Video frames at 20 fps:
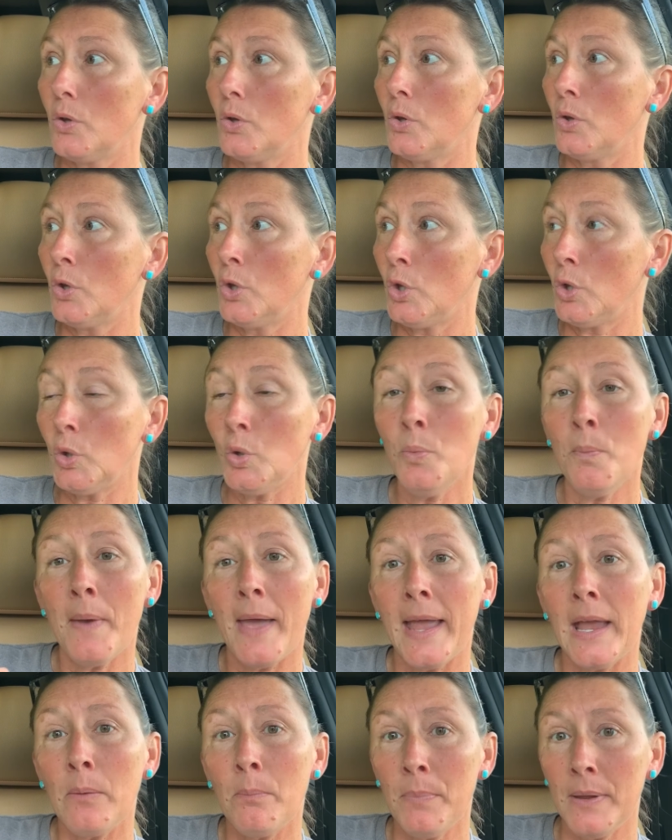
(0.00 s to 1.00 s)
You
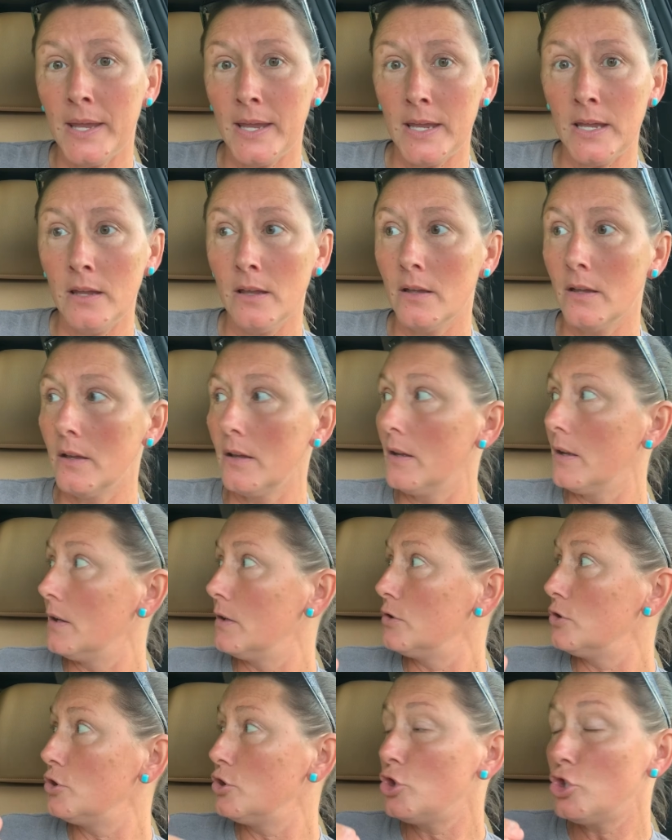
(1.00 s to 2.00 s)
may be
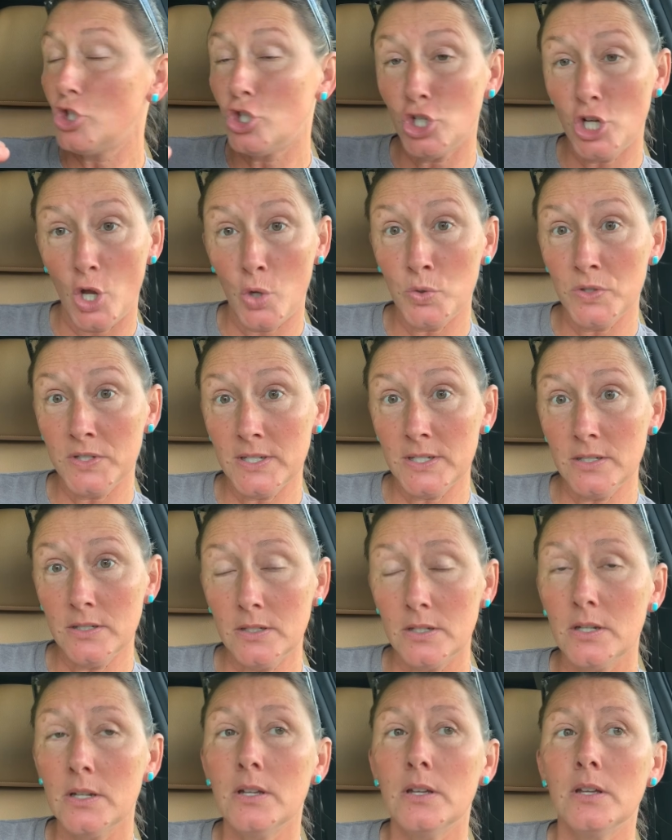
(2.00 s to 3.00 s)
chosen
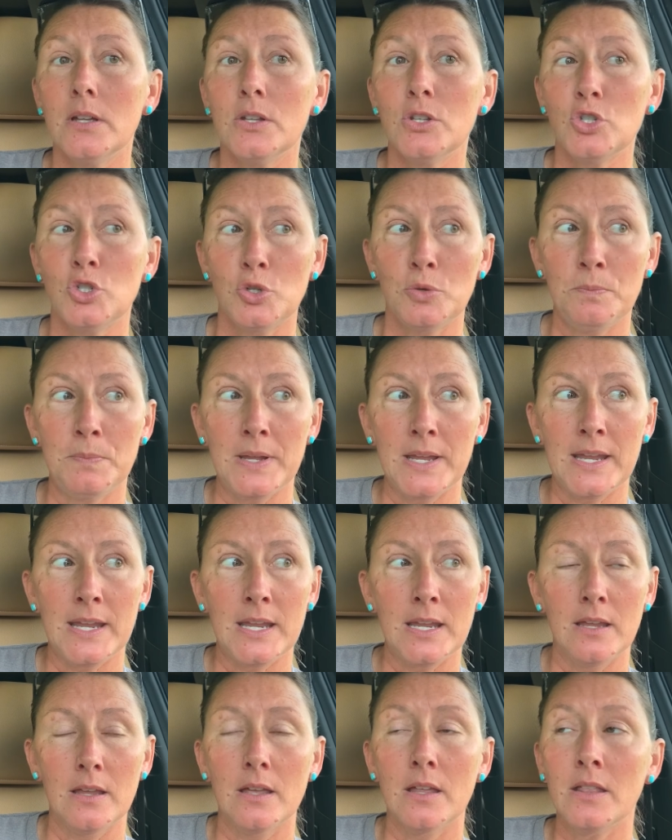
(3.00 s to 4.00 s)
to
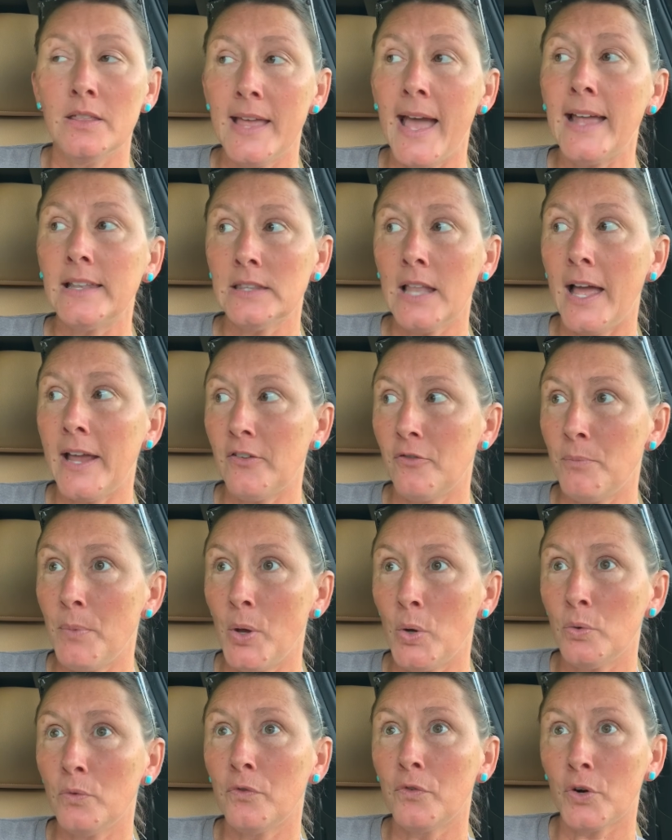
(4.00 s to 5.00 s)
be that
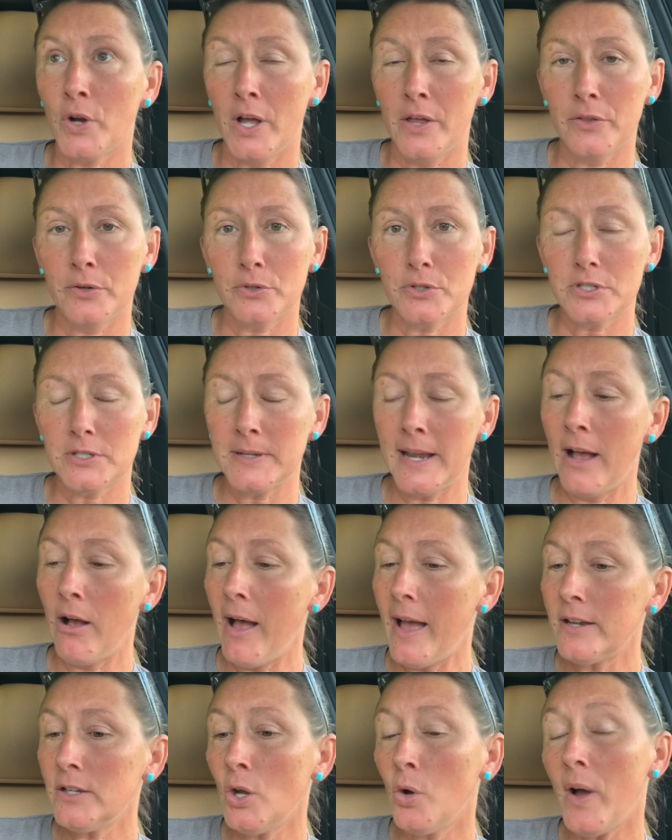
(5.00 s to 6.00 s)
lifeboat for others. Now,
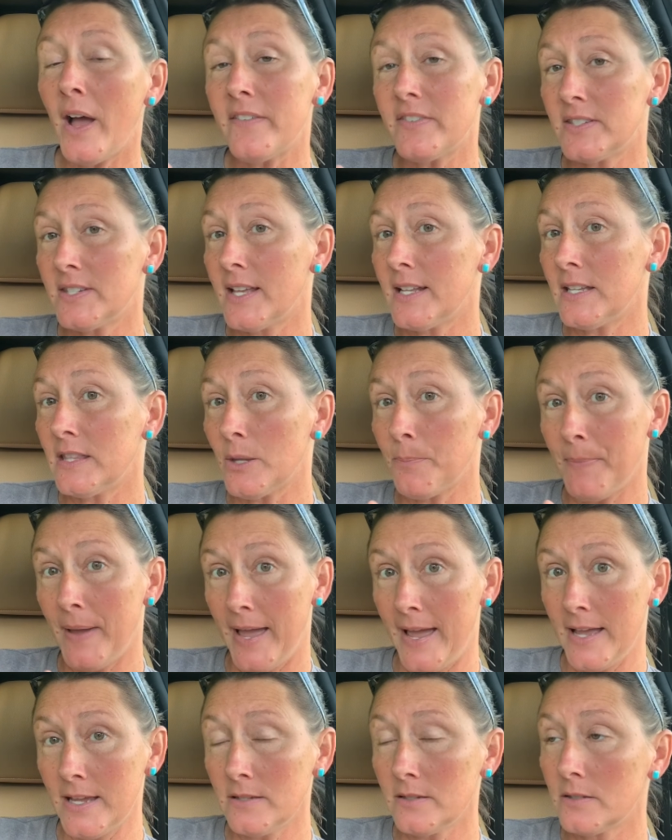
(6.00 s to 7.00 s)
I know I've said in the
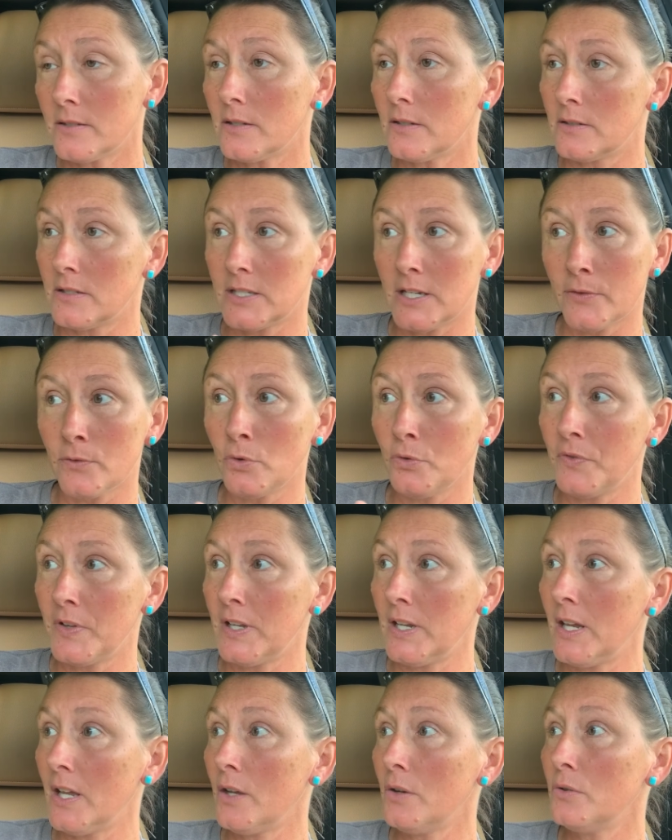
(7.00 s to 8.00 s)
past in several
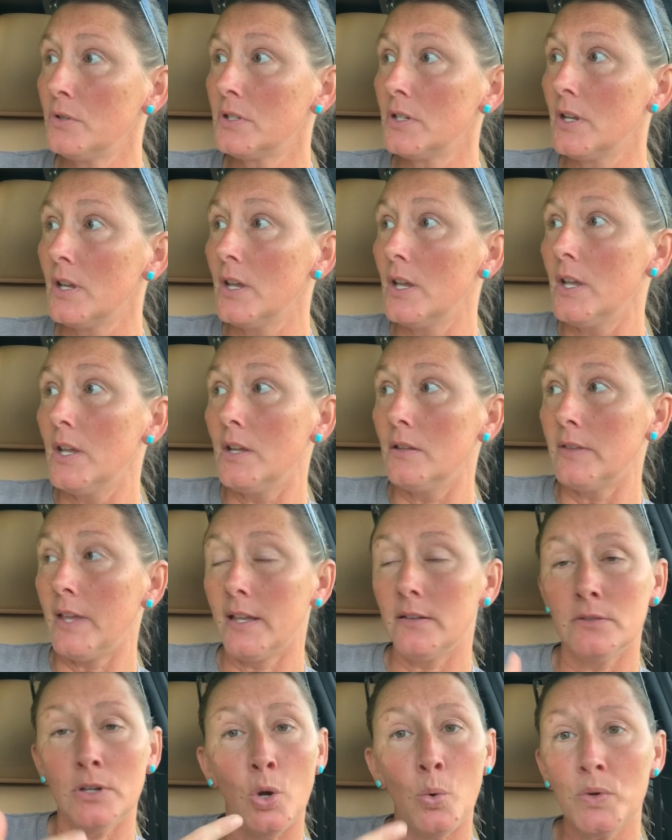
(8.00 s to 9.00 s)
videos
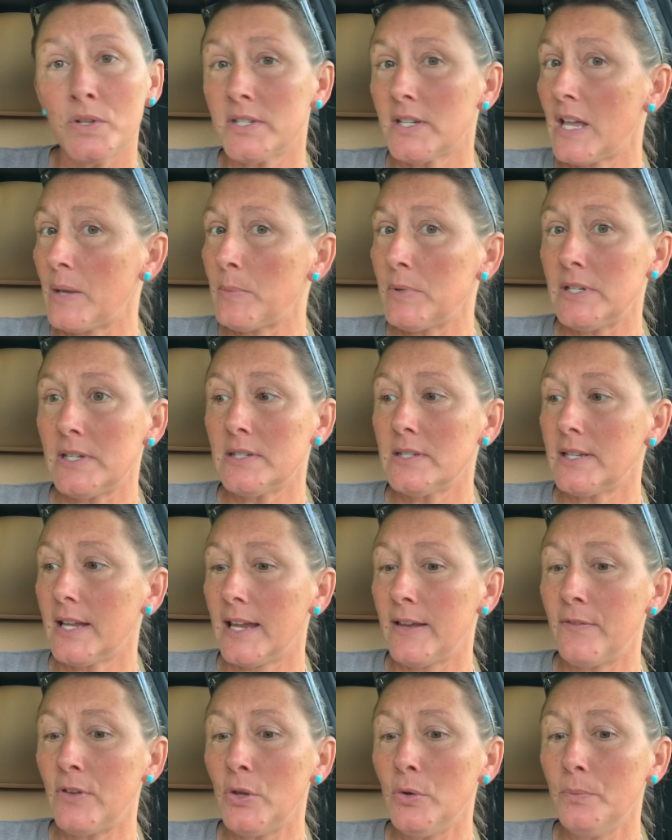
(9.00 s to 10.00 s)
that no one's coming to
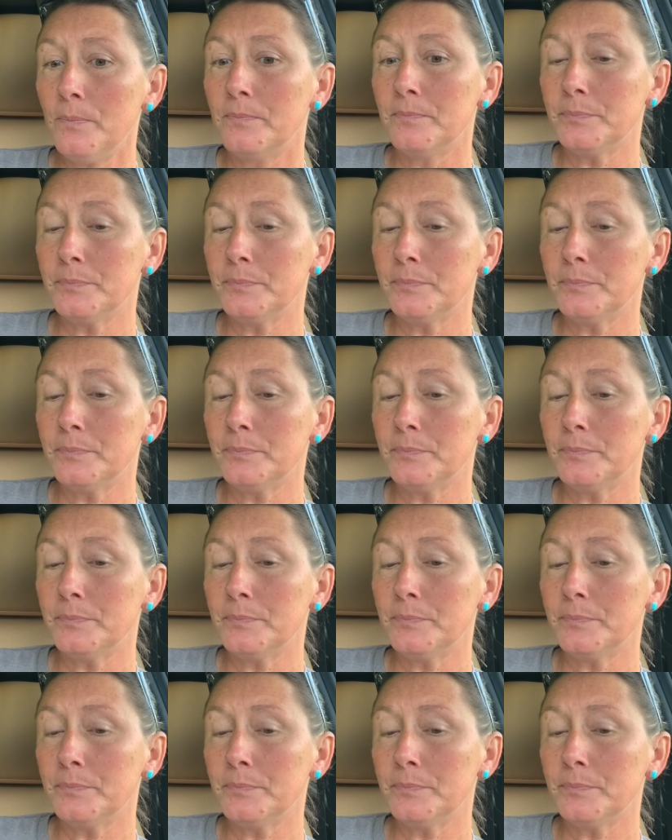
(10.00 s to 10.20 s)
save you.